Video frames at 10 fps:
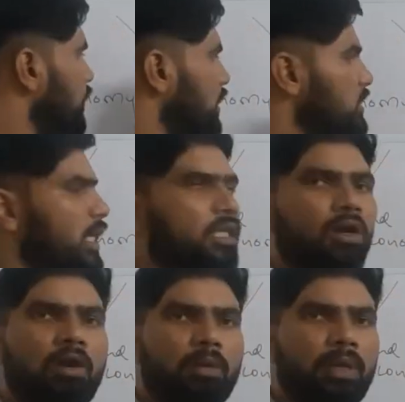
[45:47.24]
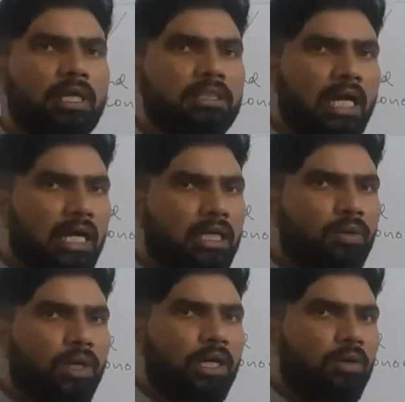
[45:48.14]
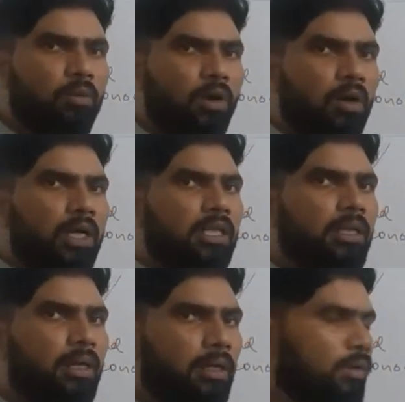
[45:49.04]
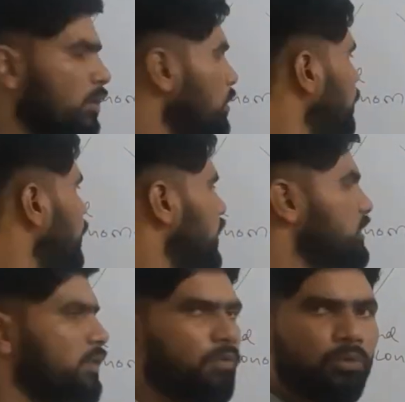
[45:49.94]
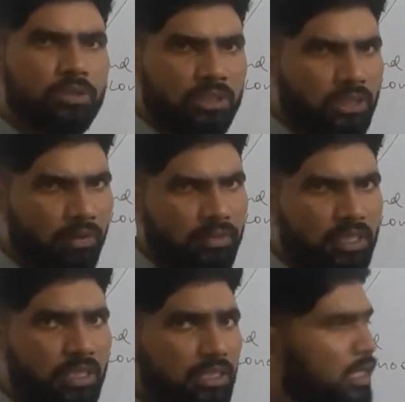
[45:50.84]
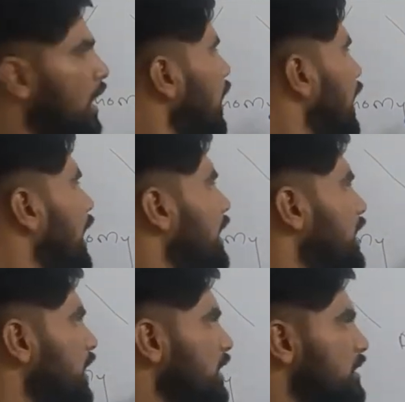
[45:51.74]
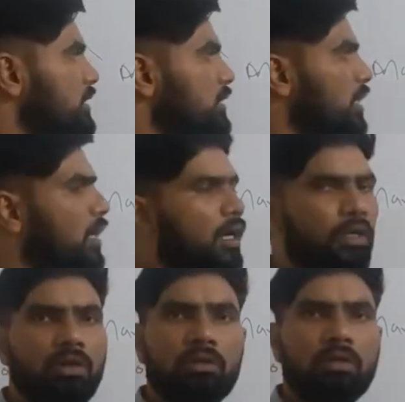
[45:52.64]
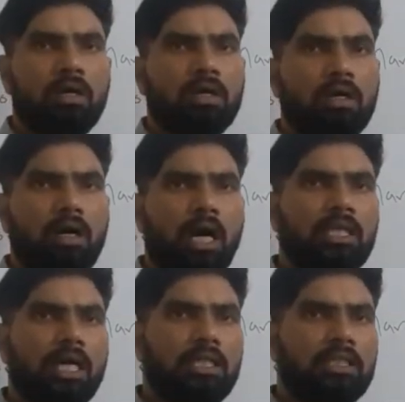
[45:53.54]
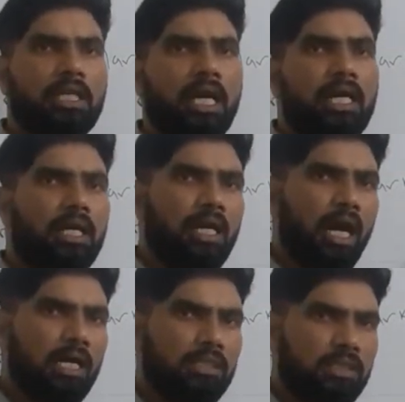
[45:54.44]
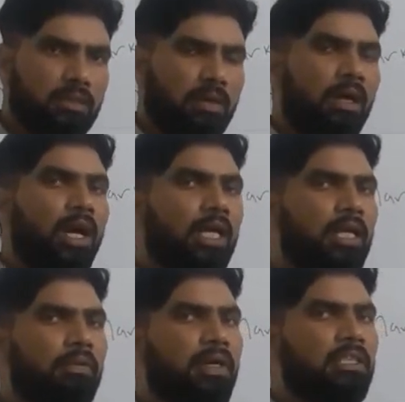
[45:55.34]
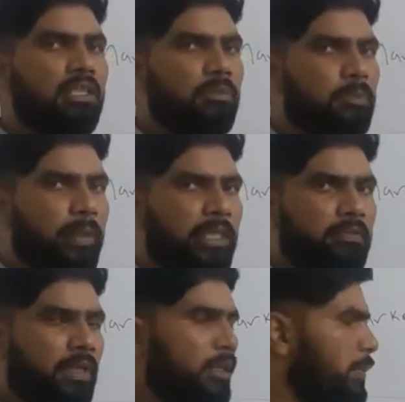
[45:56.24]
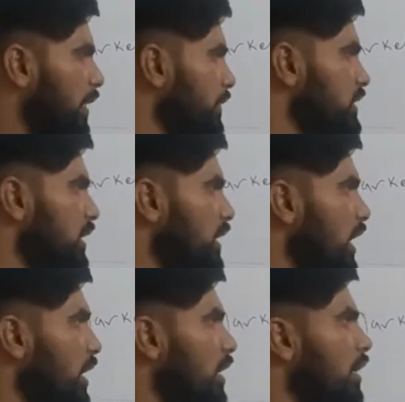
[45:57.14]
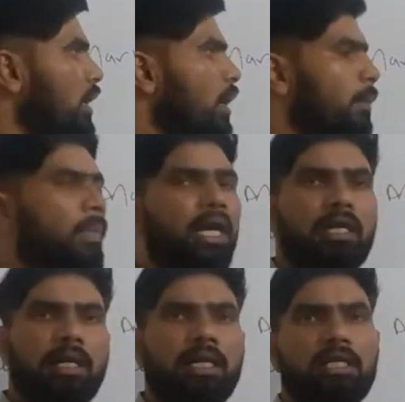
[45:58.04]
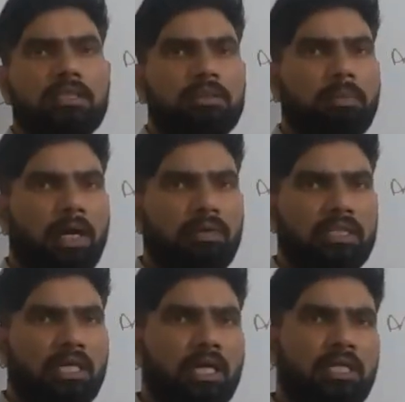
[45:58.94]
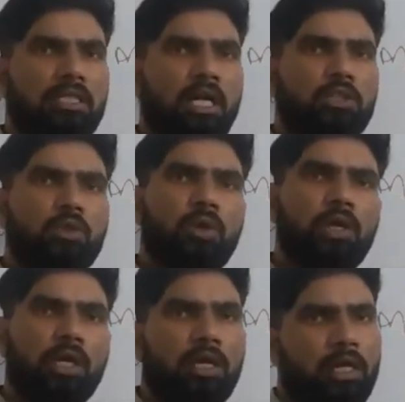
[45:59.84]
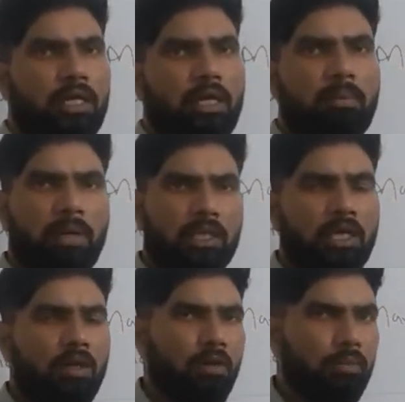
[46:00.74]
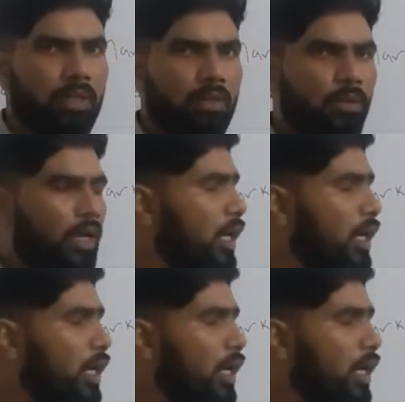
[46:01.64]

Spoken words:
side, the government is actively involved in the production of goods and services, and it is on the other side it has given some space for the private sector, but it is private sector is also regulated by the government, okay.